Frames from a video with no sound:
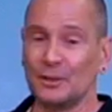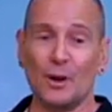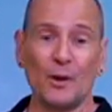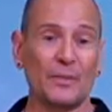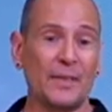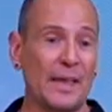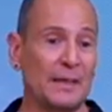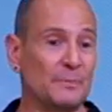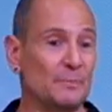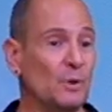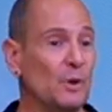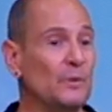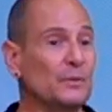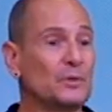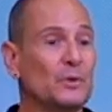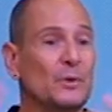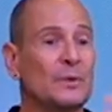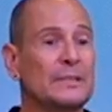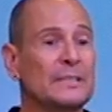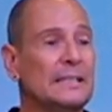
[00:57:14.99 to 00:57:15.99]
they'd moved
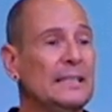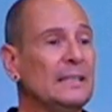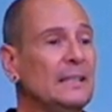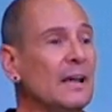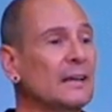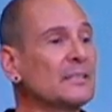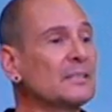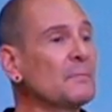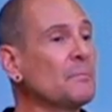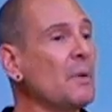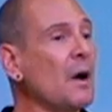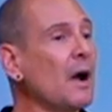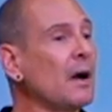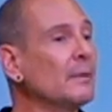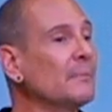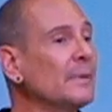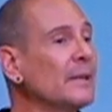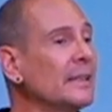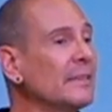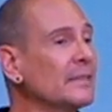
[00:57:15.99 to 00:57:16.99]
to a deluxe
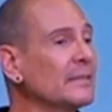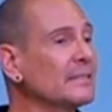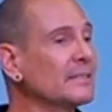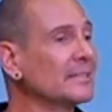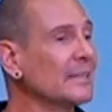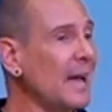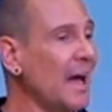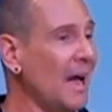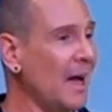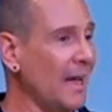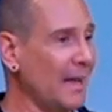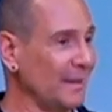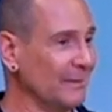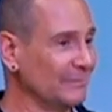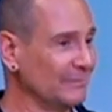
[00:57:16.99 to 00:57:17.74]
apartment in the sky,